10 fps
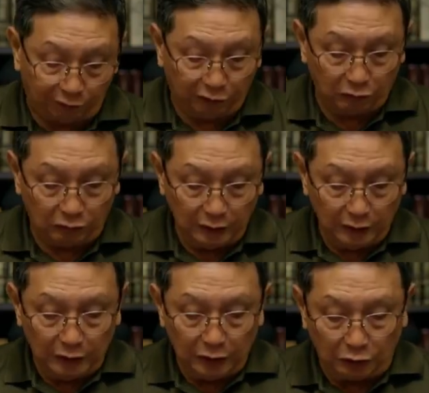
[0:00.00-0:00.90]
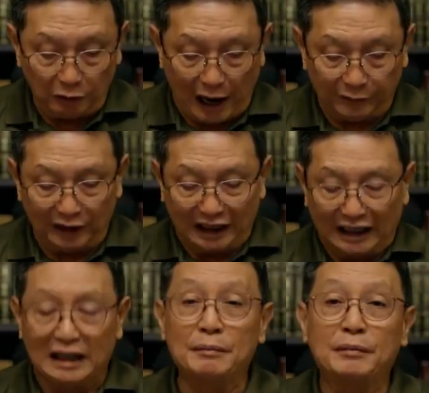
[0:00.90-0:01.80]
to have a
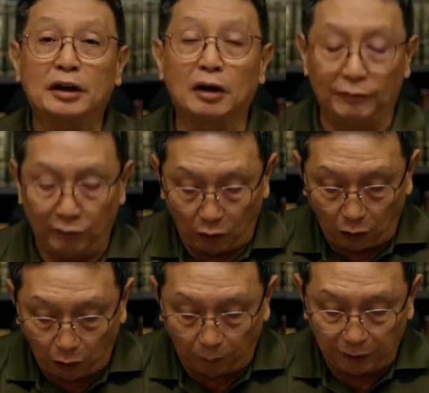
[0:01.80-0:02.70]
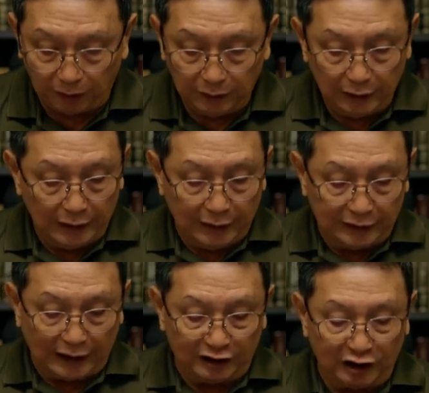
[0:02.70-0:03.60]
glimmer of hope
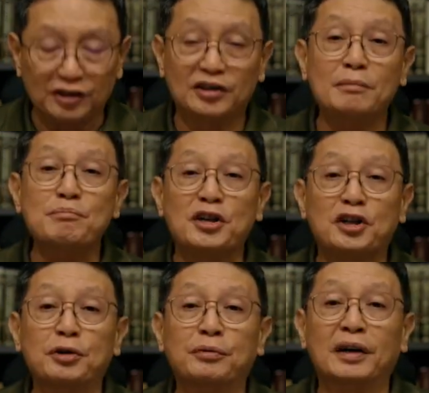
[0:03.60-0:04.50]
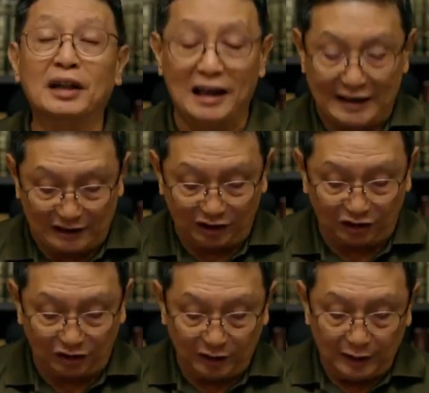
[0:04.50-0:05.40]
that doesn't
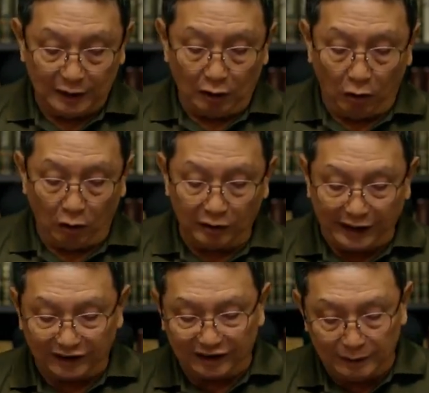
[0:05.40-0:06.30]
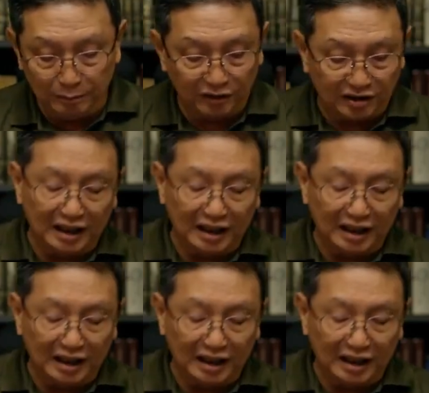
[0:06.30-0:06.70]
materialize or that seems